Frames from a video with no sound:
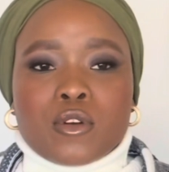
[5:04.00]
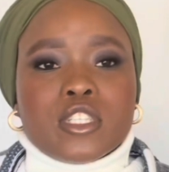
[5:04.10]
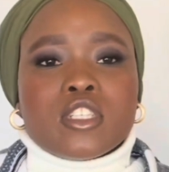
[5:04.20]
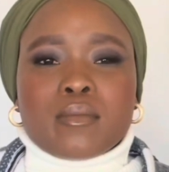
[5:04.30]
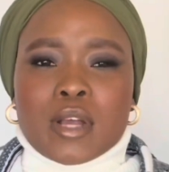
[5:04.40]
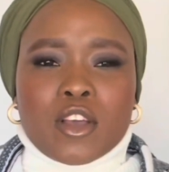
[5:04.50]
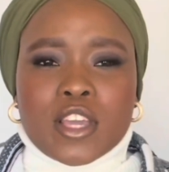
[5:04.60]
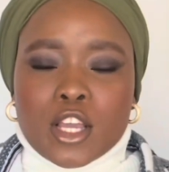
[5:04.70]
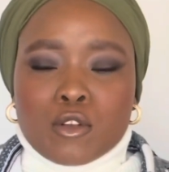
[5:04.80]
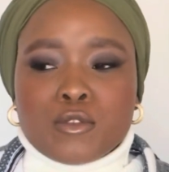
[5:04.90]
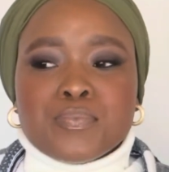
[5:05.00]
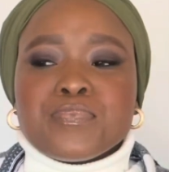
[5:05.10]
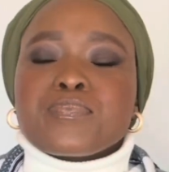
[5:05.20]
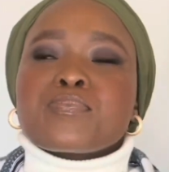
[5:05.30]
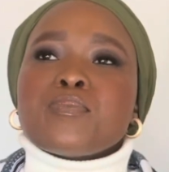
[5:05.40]
it. So I'm like, okay, cool.
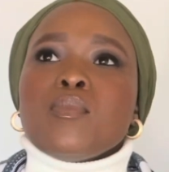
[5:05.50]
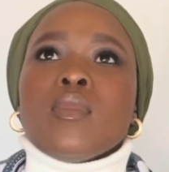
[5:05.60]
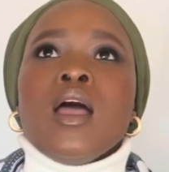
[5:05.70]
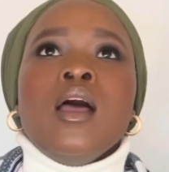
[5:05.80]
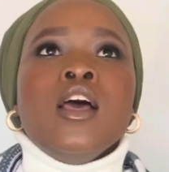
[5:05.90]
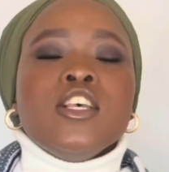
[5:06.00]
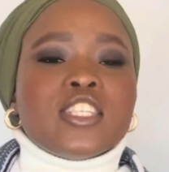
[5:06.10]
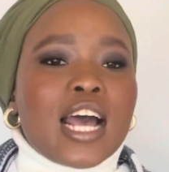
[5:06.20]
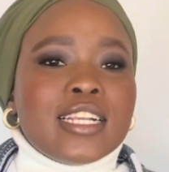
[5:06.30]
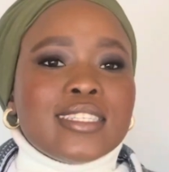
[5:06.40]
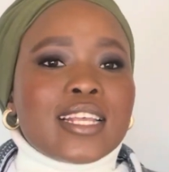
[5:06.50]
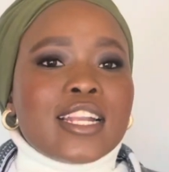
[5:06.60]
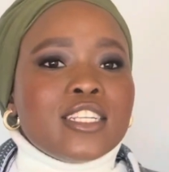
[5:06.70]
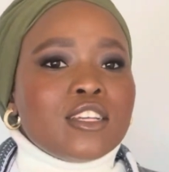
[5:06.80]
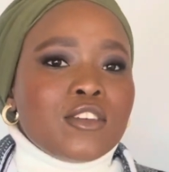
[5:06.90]
So I
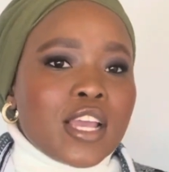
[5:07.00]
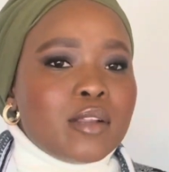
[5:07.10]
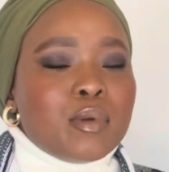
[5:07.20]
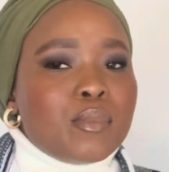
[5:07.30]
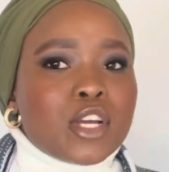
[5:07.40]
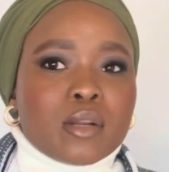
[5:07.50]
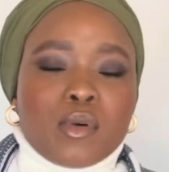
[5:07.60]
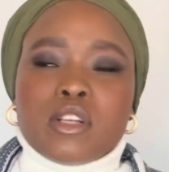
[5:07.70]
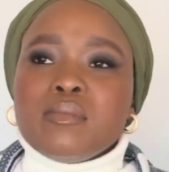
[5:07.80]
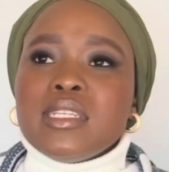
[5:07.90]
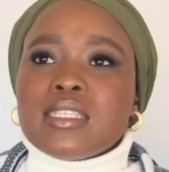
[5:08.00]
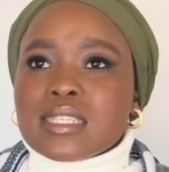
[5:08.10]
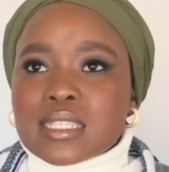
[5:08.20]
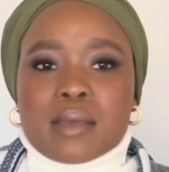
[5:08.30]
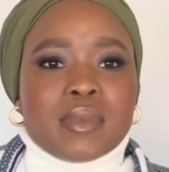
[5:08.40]
decided, okay, let me book an appointment. This
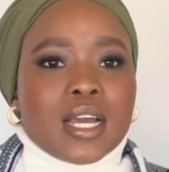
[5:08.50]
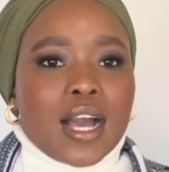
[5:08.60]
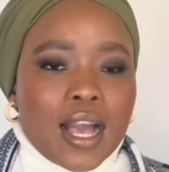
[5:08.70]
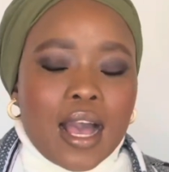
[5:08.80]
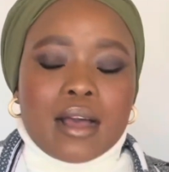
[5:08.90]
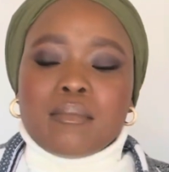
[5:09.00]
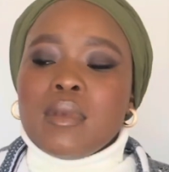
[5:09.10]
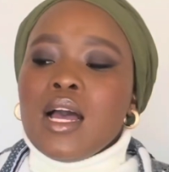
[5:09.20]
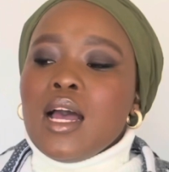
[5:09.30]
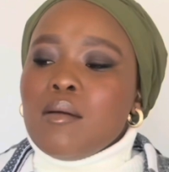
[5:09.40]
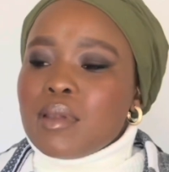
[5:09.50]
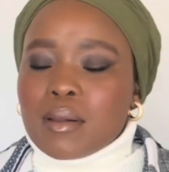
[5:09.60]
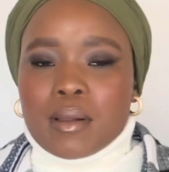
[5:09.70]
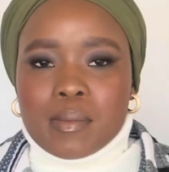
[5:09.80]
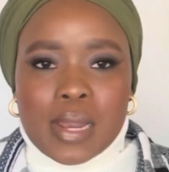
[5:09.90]
can here come,
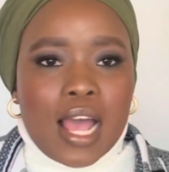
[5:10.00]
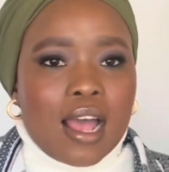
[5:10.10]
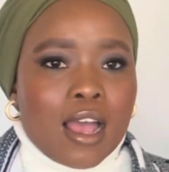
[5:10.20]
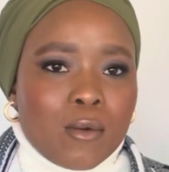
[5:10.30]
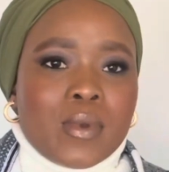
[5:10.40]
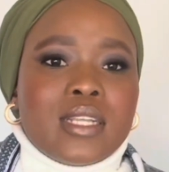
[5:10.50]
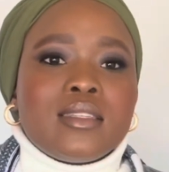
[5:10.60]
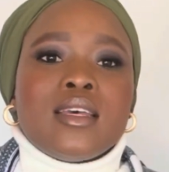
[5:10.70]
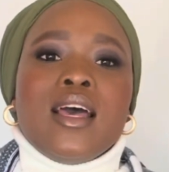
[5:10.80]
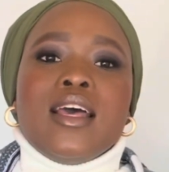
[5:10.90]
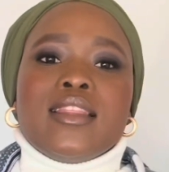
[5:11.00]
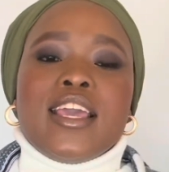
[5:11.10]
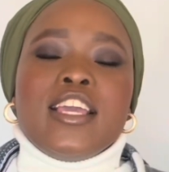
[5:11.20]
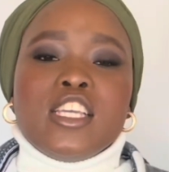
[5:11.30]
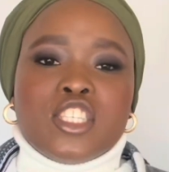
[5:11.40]
blah, blah, blah. I went.
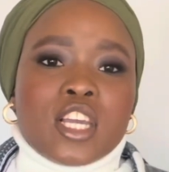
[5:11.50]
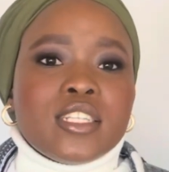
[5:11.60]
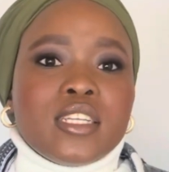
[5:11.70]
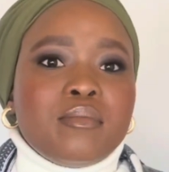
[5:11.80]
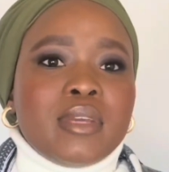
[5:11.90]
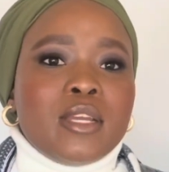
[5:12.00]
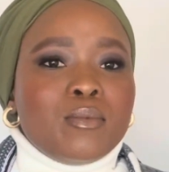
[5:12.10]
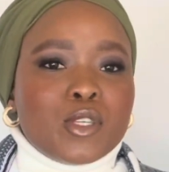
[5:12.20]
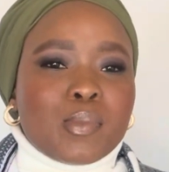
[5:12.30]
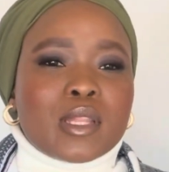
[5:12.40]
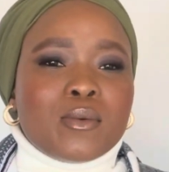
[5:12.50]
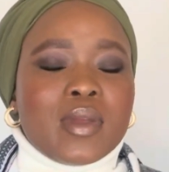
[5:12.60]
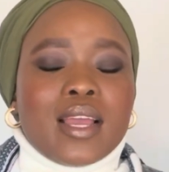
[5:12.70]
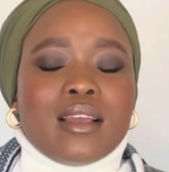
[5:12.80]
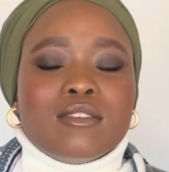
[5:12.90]
They injected me, which by the
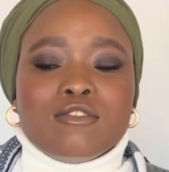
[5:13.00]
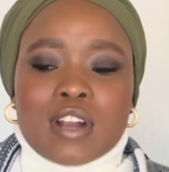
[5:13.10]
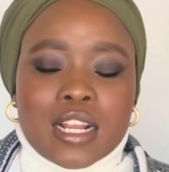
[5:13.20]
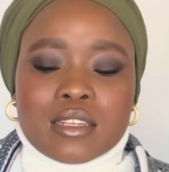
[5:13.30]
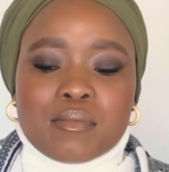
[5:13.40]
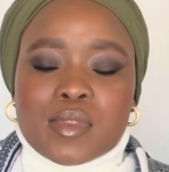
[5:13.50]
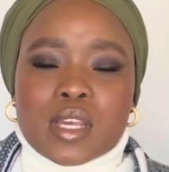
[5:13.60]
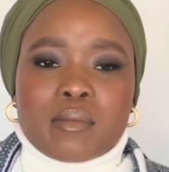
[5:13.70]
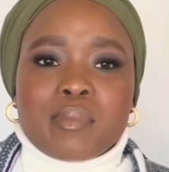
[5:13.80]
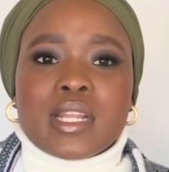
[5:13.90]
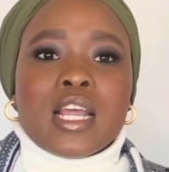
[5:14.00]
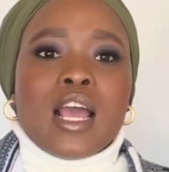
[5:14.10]
way, random thing, but